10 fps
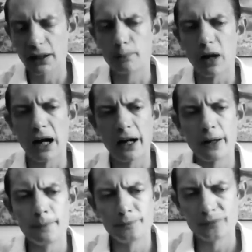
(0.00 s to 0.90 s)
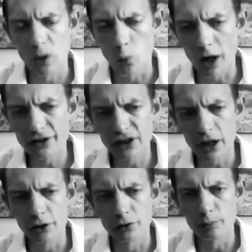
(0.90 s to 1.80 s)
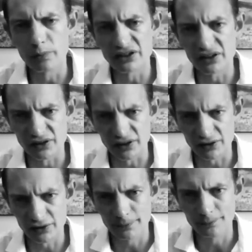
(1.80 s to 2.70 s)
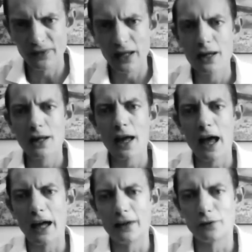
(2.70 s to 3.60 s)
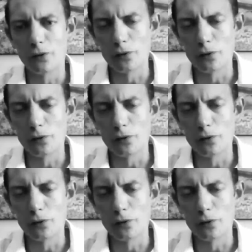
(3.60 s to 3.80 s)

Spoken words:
by white-owned businesses. And the